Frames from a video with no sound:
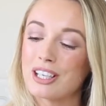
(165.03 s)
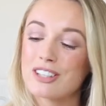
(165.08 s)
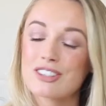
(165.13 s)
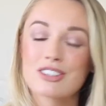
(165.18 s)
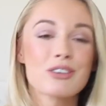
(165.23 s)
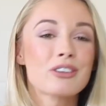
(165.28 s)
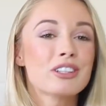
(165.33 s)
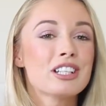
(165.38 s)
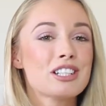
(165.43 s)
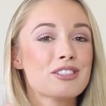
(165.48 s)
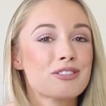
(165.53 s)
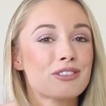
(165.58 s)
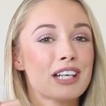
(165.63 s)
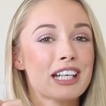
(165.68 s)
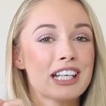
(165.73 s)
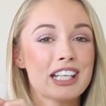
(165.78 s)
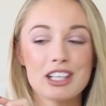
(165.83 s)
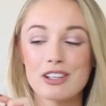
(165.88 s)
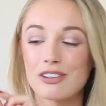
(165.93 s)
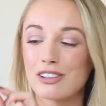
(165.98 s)
It's got these
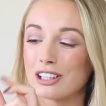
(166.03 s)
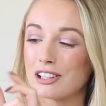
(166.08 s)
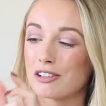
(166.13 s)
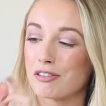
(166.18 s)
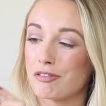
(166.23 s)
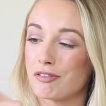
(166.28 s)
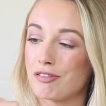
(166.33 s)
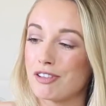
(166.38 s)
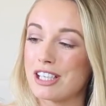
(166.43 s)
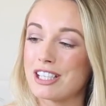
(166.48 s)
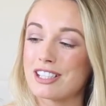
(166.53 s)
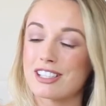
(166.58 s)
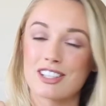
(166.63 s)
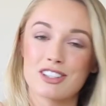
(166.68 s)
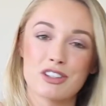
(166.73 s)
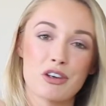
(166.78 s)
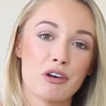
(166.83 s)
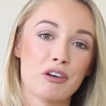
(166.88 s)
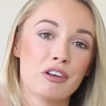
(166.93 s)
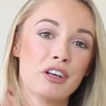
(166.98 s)
really cute little feet,
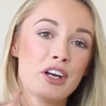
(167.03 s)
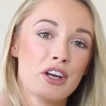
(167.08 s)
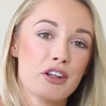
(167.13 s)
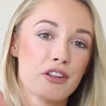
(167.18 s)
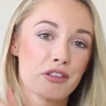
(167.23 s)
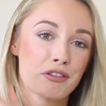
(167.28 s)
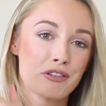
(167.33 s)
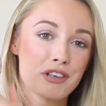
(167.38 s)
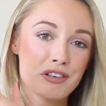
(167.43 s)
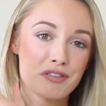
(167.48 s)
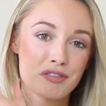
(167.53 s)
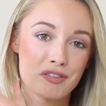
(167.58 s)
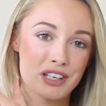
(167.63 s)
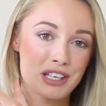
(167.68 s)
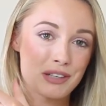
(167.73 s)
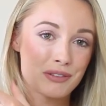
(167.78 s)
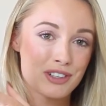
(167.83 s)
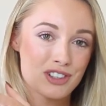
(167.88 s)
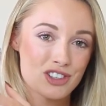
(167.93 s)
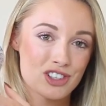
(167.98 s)
it's got three
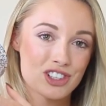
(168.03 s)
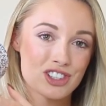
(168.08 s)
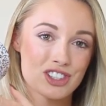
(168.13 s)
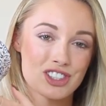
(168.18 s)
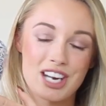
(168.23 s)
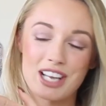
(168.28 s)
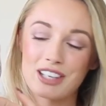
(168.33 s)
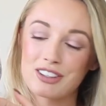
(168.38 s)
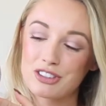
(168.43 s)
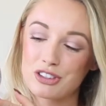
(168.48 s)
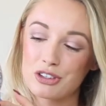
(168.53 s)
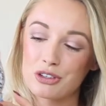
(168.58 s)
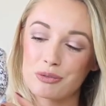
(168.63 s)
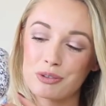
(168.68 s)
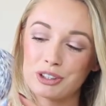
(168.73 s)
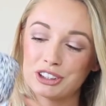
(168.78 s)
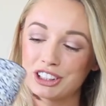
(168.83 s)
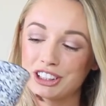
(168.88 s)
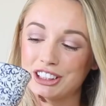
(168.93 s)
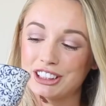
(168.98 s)
feet which it stands on
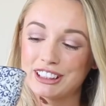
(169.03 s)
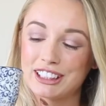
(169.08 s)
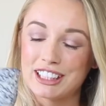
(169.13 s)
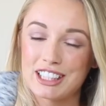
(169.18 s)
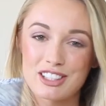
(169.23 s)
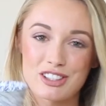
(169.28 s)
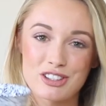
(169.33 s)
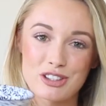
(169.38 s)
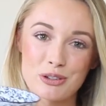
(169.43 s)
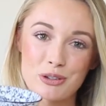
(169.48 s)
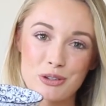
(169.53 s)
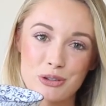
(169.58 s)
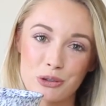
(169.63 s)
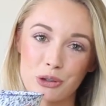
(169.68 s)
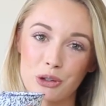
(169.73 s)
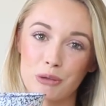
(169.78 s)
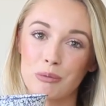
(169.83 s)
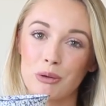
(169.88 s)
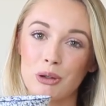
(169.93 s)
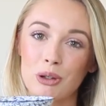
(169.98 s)
which I just think is so
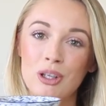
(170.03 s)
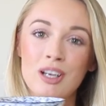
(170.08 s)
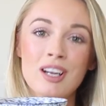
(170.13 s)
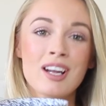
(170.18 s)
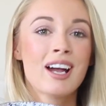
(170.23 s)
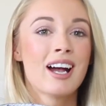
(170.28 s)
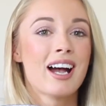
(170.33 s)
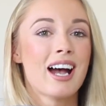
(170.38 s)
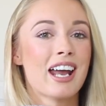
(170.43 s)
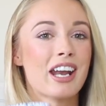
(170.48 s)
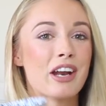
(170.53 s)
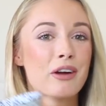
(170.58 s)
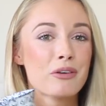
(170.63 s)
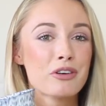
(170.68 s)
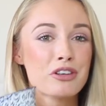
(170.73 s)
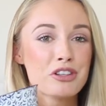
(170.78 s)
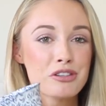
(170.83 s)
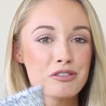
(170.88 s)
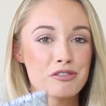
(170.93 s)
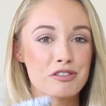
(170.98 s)
adorable and I
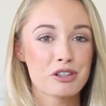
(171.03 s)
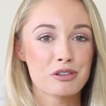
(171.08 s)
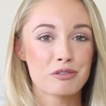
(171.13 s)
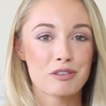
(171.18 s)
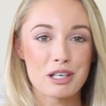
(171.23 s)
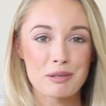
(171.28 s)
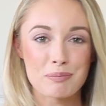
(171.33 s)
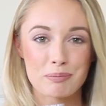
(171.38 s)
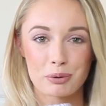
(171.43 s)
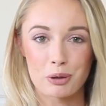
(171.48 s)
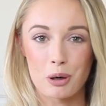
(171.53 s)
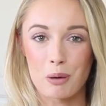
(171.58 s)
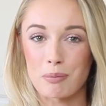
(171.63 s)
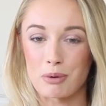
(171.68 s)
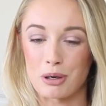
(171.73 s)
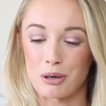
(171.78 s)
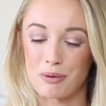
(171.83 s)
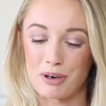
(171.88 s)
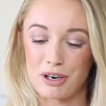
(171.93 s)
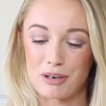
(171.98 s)
always feel really
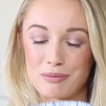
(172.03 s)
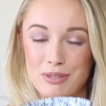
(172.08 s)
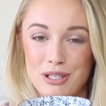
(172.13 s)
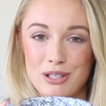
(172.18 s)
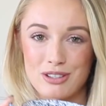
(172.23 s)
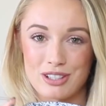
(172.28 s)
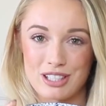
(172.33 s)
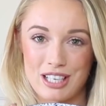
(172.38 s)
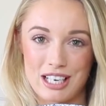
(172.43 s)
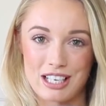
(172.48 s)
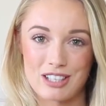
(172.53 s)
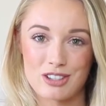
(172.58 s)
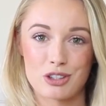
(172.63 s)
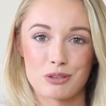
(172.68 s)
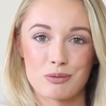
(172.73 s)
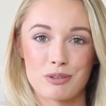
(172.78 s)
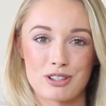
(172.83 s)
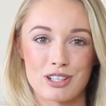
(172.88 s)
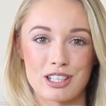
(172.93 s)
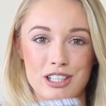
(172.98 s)
proper when I'm using it. It's
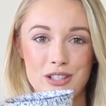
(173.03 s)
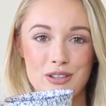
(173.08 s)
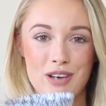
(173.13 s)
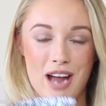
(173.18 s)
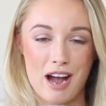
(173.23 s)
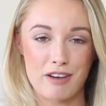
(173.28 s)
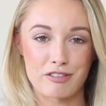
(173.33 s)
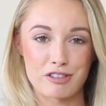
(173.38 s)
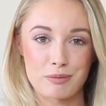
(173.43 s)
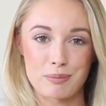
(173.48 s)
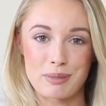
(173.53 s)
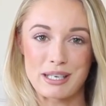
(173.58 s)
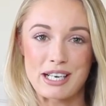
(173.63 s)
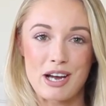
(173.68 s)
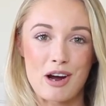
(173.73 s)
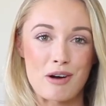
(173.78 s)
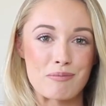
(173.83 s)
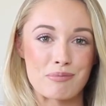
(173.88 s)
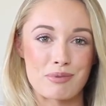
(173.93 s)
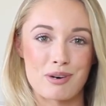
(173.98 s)
almost like you have to be
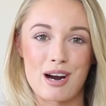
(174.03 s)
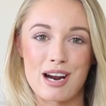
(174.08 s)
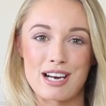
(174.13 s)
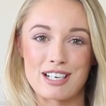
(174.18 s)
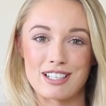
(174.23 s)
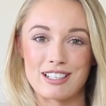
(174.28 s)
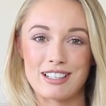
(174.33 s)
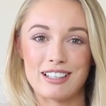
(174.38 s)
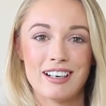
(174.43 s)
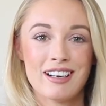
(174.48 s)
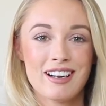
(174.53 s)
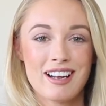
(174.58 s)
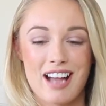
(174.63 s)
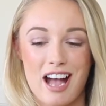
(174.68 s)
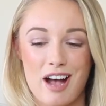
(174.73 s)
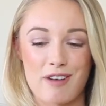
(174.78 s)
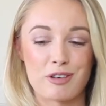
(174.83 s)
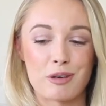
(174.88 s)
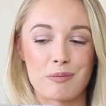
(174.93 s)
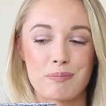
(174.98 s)
upright and
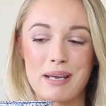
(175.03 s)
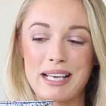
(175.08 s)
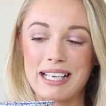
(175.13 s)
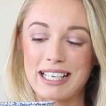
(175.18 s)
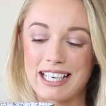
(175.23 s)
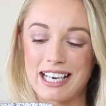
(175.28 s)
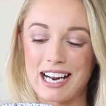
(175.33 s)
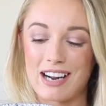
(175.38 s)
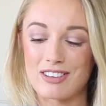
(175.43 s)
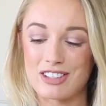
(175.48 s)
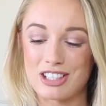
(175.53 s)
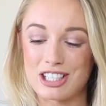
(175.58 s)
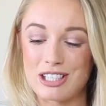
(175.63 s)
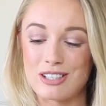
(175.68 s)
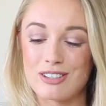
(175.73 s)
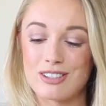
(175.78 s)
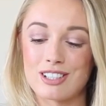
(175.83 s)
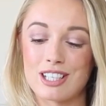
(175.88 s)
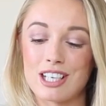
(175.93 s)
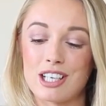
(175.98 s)
have your pinky out to
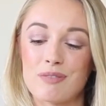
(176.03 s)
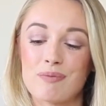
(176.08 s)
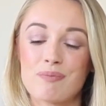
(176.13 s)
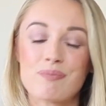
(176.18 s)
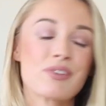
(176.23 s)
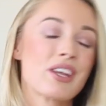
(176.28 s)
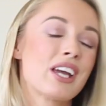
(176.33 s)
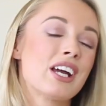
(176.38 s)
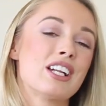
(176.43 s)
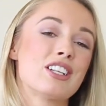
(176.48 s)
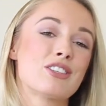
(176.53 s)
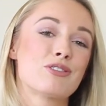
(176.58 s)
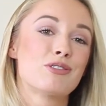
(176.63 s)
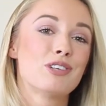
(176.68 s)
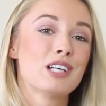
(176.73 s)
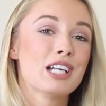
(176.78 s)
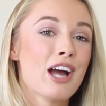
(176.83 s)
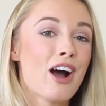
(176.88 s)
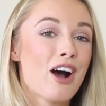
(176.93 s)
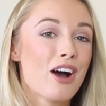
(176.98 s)
use it. It's
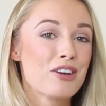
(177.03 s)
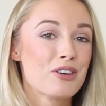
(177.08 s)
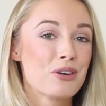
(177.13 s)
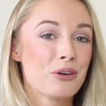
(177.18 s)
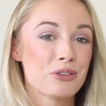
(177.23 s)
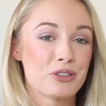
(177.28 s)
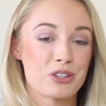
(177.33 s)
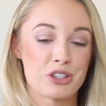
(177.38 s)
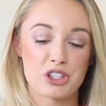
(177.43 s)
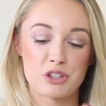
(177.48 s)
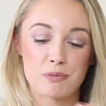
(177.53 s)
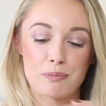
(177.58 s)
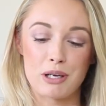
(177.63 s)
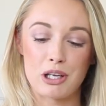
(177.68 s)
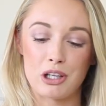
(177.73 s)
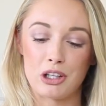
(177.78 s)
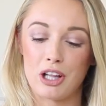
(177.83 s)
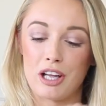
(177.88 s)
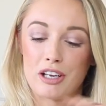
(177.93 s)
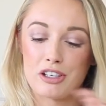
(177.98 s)
really hard not to spill.